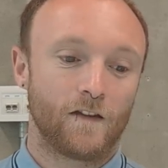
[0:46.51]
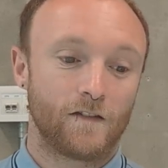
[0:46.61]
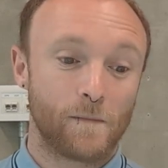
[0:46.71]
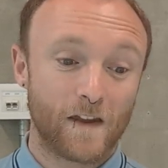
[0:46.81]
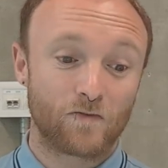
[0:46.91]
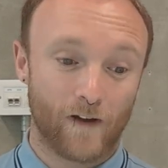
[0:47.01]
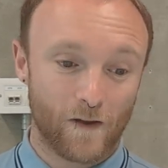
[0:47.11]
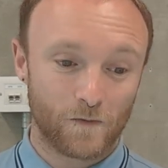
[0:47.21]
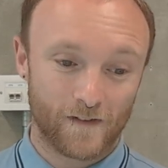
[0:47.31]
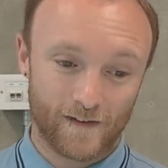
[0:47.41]
To be
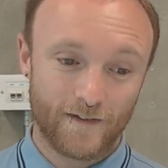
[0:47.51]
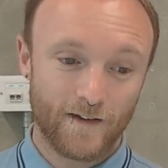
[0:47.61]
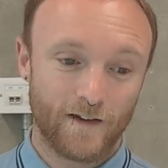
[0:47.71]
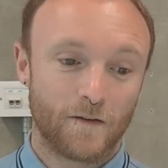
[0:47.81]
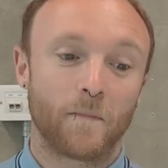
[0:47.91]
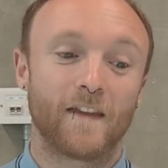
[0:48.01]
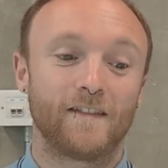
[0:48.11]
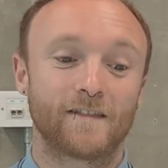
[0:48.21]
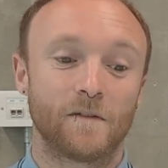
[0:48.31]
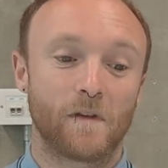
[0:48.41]
grounded
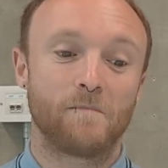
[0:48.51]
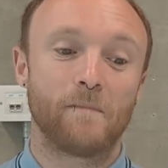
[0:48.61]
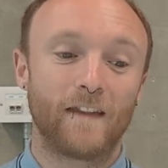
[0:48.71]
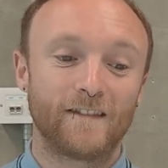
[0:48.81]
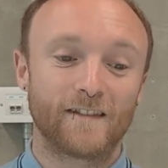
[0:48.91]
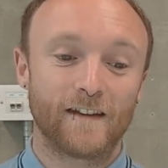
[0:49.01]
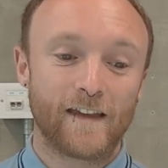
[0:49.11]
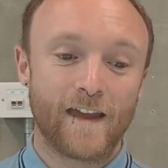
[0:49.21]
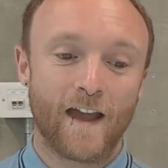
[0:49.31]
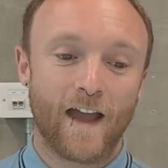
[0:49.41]
means to be
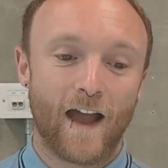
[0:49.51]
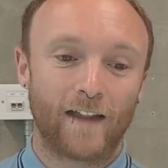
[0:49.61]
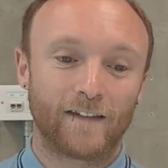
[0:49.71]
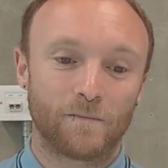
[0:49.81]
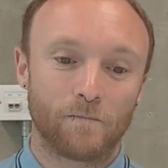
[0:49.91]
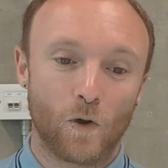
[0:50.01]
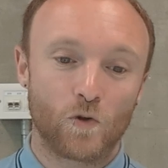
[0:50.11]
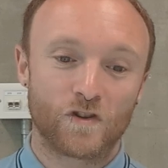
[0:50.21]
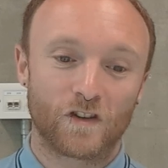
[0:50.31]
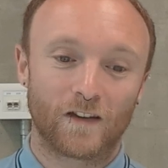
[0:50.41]
mentally and
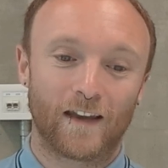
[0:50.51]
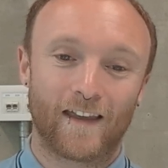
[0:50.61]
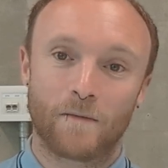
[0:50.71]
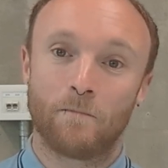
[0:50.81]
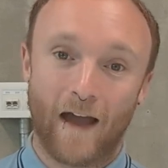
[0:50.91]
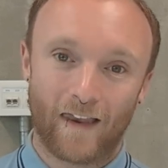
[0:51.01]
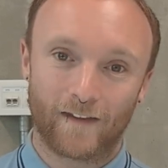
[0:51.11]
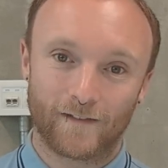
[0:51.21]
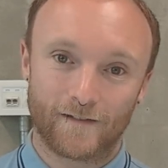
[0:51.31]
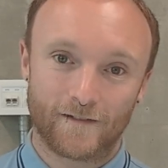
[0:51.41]
emotionally
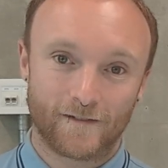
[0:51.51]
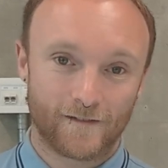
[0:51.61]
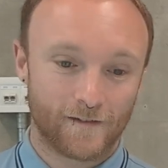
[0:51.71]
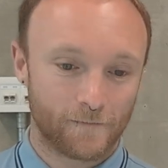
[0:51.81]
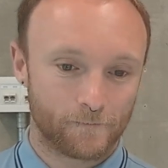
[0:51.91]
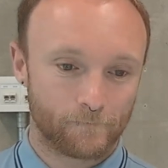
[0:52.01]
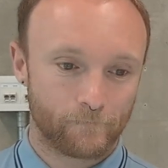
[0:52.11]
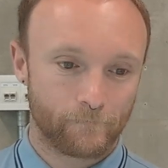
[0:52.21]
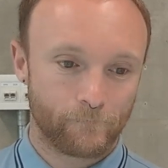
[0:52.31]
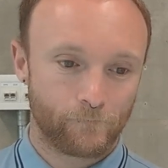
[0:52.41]
balanced,
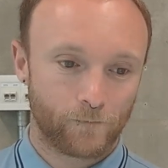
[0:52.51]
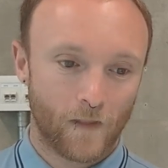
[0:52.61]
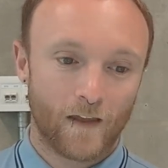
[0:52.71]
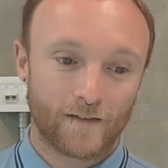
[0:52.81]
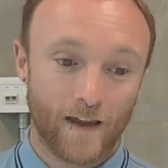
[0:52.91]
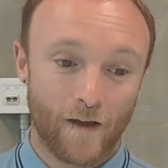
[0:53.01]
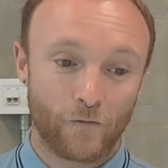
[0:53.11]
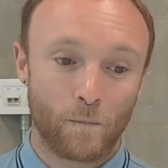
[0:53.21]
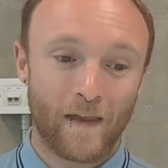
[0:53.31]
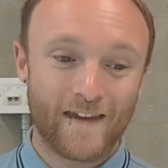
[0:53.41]
to have
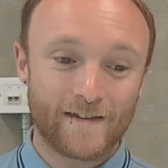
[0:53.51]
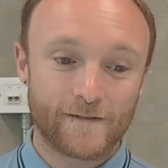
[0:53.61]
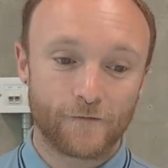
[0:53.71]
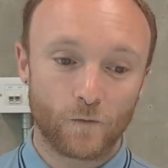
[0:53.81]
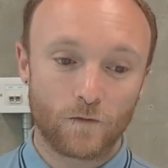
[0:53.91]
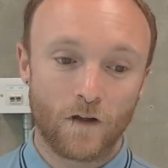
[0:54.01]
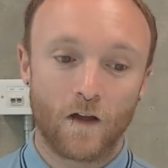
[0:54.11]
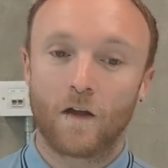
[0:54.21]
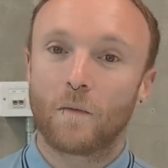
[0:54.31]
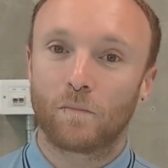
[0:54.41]
a peaceful,
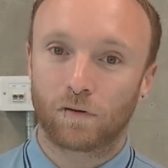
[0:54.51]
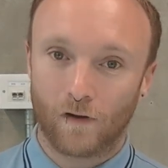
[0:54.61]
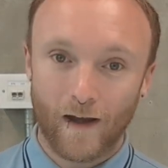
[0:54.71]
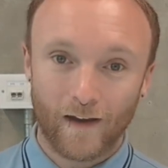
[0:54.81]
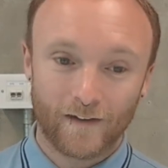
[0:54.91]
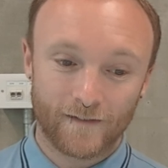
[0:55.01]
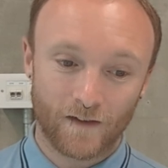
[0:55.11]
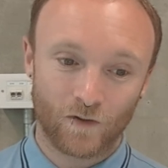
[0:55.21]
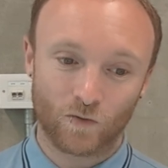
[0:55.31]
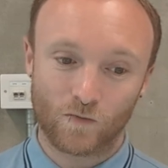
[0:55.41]

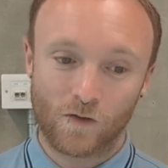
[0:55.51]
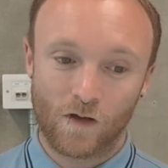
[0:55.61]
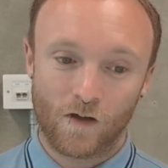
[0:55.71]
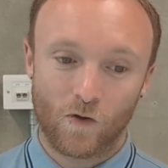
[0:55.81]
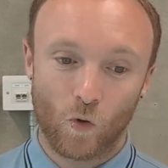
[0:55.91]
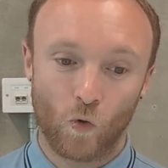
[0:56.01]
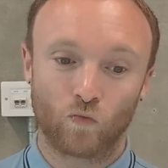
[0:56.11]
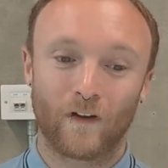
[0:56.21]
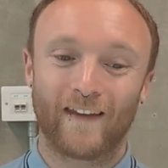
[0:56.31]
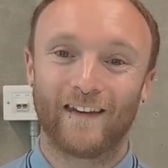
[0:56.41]
practical, or
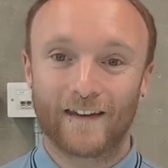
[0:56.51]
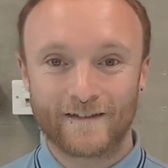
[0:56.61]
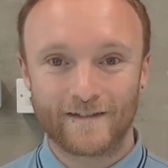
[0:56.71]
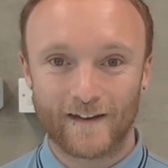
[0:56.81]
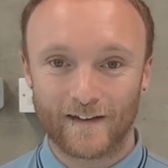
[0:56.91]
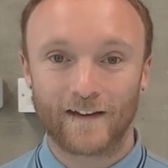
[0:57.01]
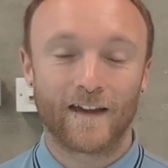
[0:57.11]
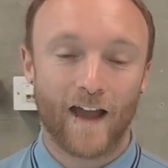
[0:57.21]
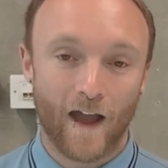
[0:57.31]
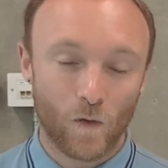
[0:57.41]
realistic
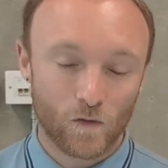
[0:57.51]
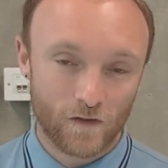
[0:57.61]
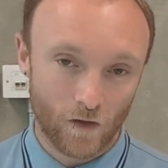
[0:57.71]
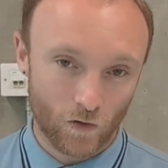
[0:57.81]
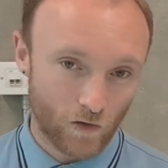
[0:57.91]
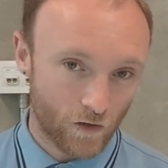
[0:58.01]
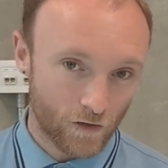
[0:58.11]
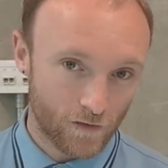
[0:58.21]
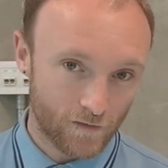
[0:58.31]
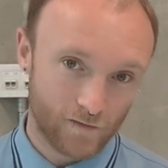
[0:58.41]
outlook.
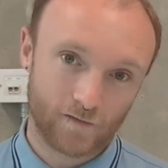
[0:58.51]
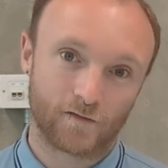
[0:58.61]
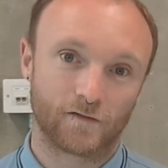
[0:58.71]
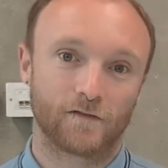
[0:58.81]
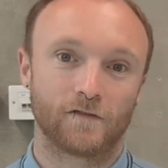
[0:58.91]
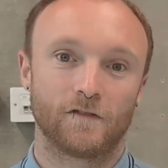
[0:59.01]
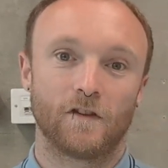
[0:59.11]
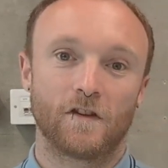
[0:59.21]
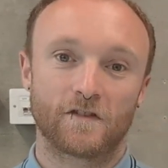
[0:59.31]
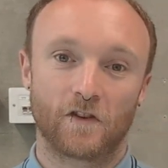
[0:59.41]

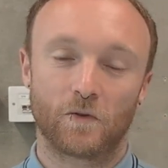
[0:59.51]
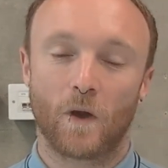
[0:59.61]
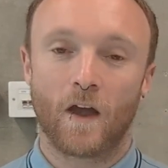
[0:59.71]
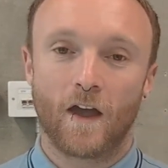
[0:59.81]
So,